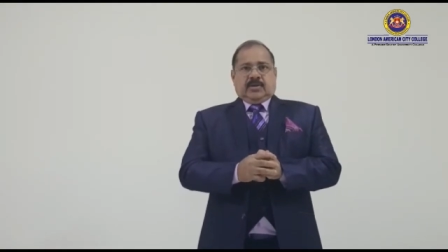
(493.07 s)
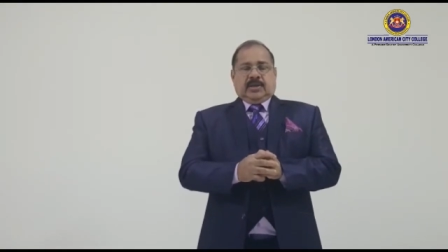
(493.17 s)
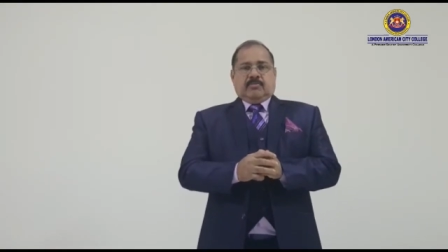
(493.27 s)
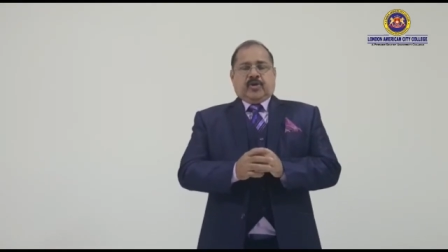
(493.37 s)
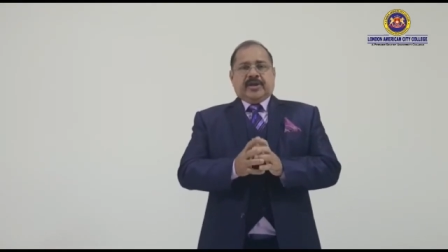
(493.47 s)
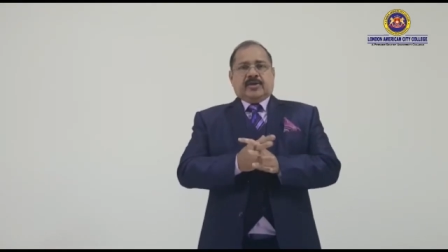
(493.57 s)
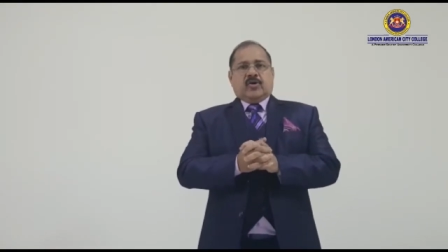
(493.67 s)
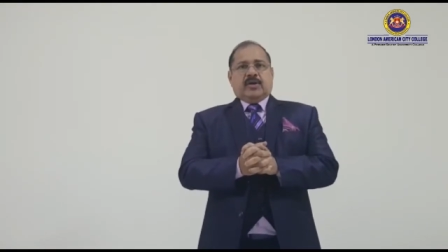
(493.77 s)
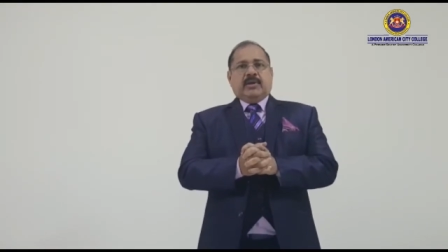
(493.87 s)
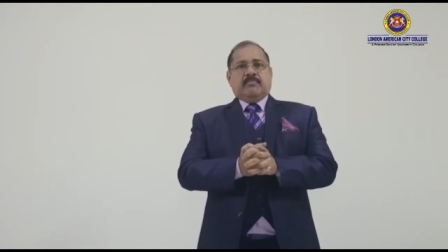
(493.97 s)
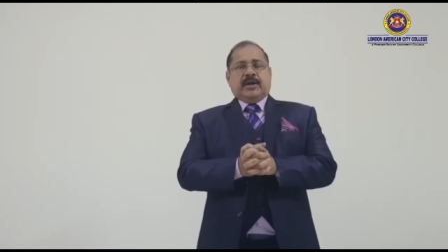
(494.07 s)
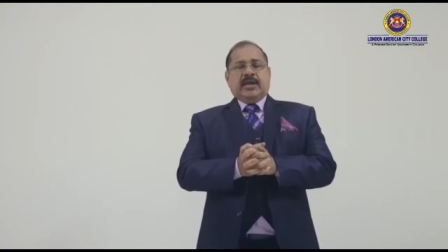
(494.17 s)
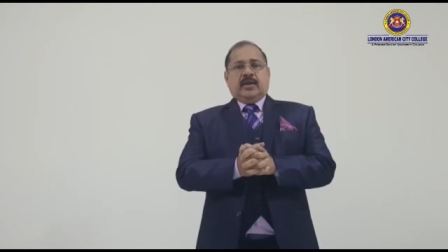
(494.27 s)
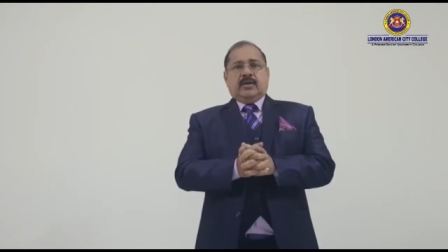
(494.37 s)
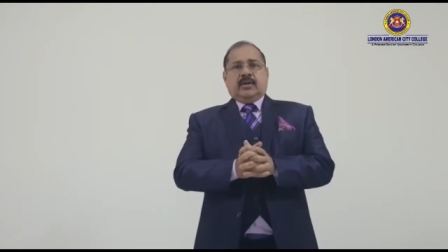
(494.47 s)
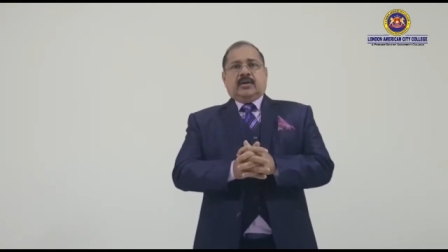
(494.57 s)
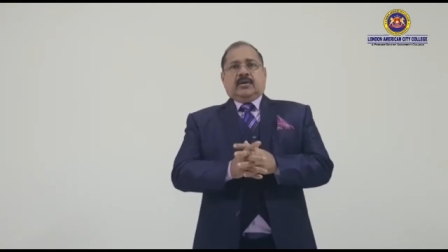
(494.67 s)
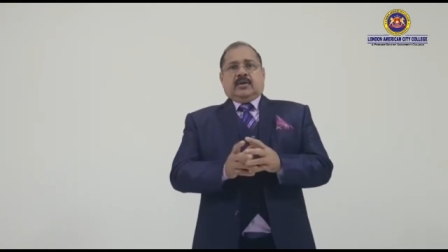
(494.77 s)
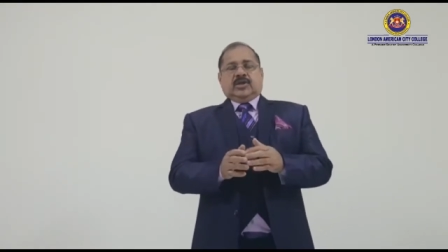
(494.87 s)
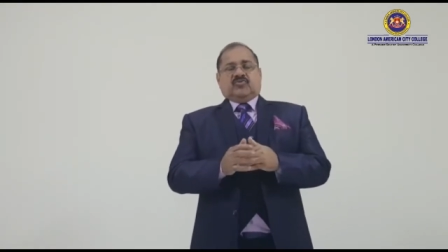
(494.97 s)
In a modern economy, money
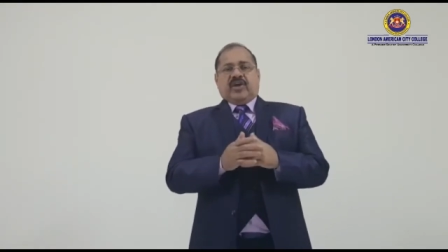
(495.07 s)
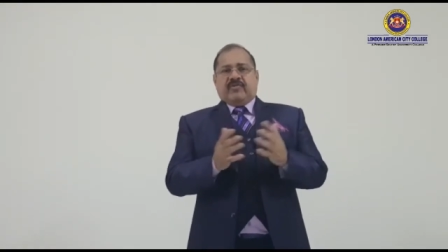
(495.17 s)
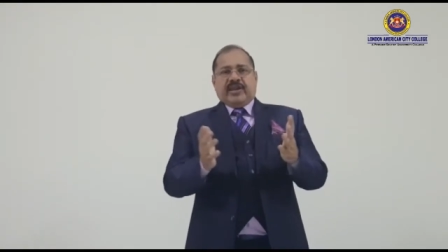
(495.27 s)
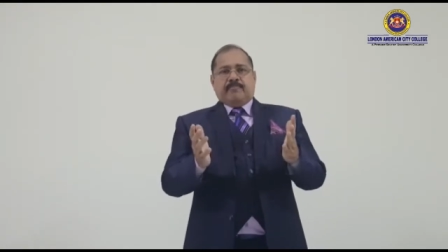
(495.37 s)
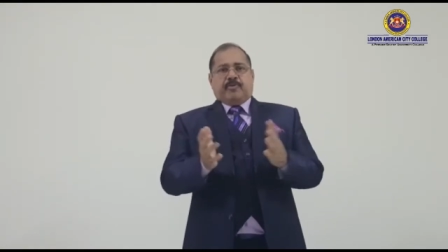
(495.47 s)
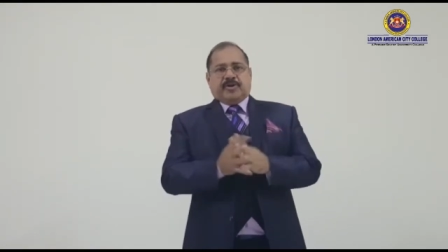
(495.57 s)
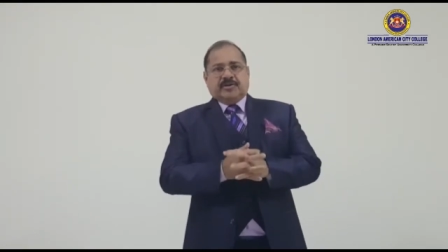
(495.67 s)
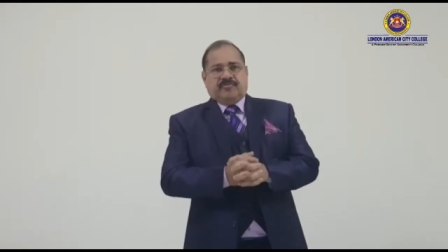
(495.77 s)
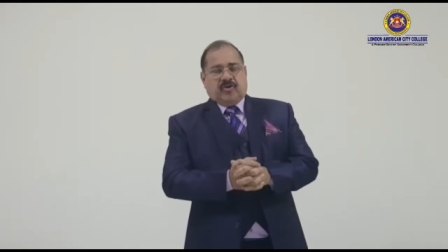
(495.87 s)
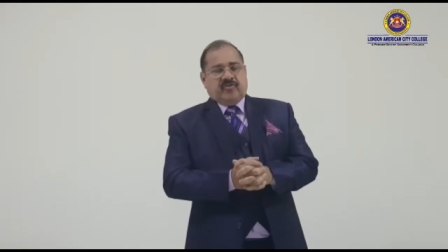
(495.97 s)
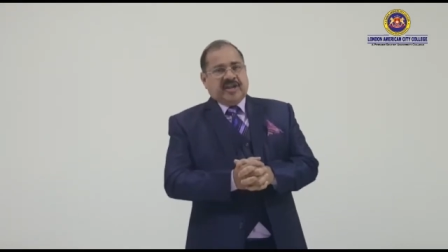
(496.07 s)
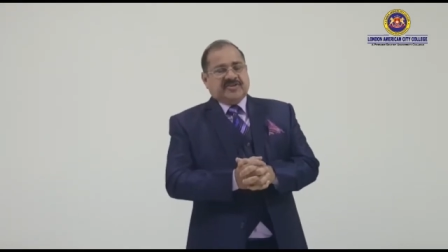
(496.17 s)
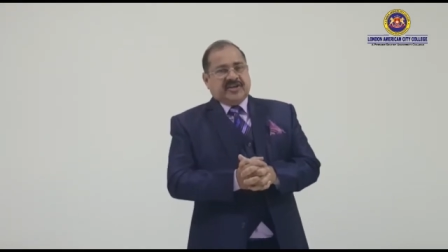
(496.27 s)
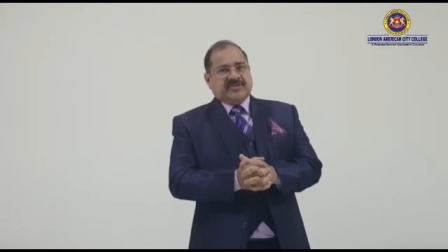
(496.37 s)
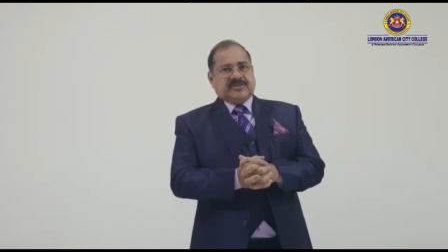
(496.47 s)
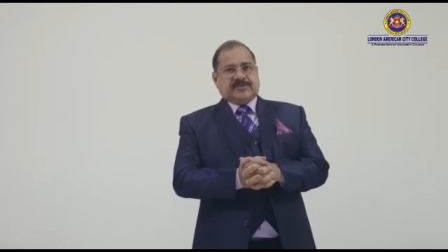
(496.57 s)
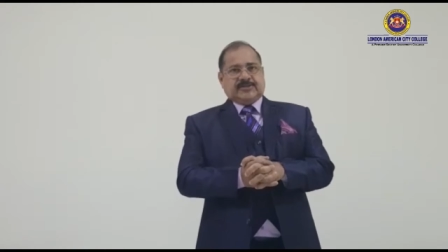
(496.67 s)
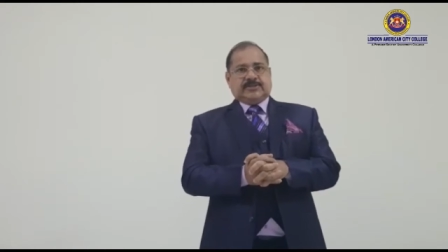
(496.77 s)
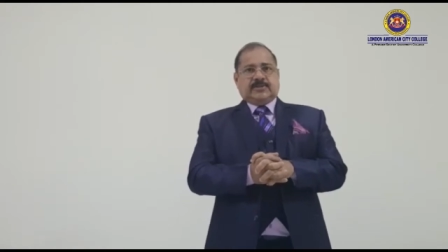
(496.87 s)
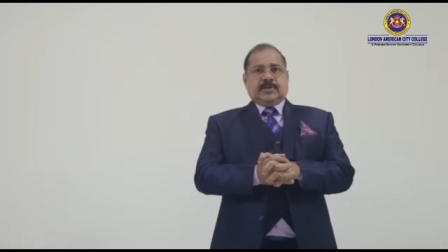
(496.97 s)
is very, very important for various reasons.